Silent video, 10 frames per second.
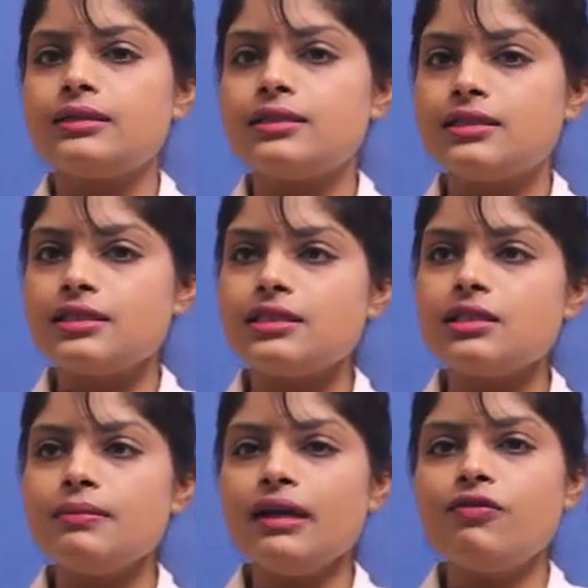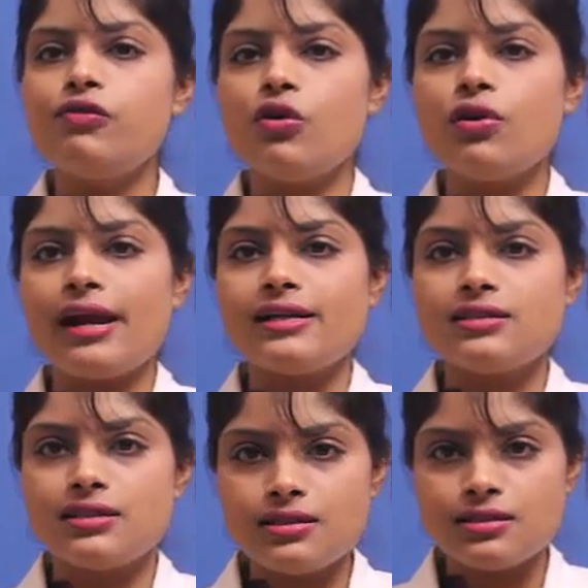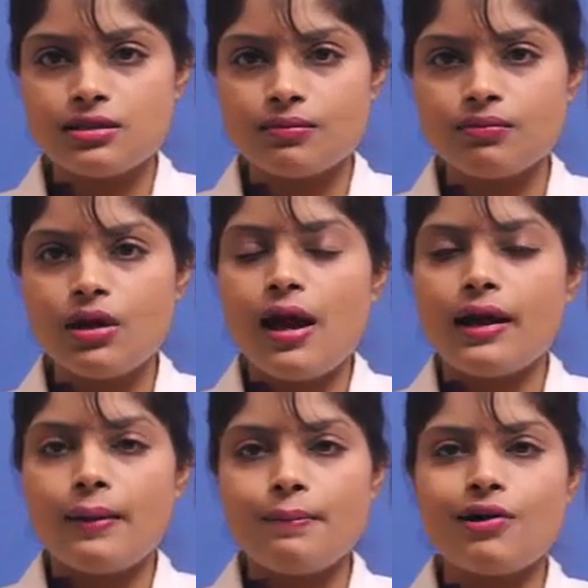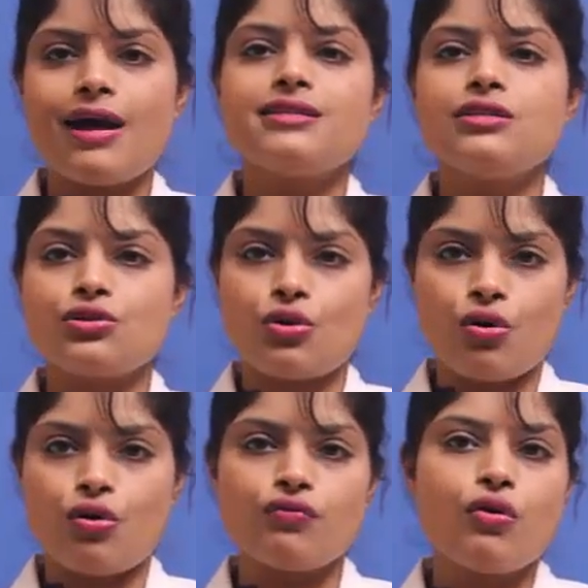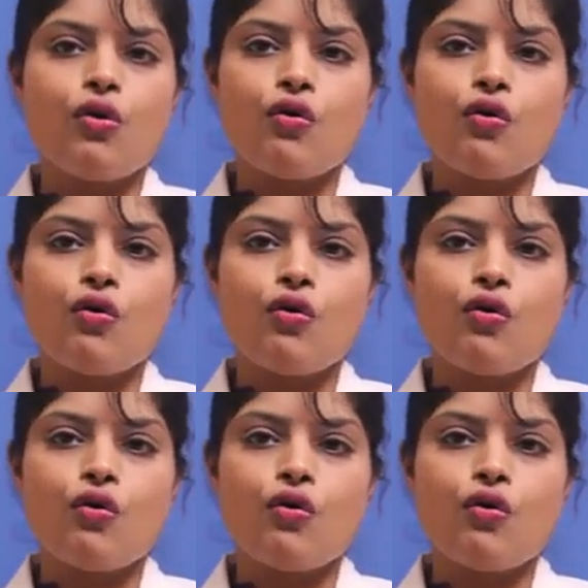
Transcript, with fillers: The systemic fluoride system comprises of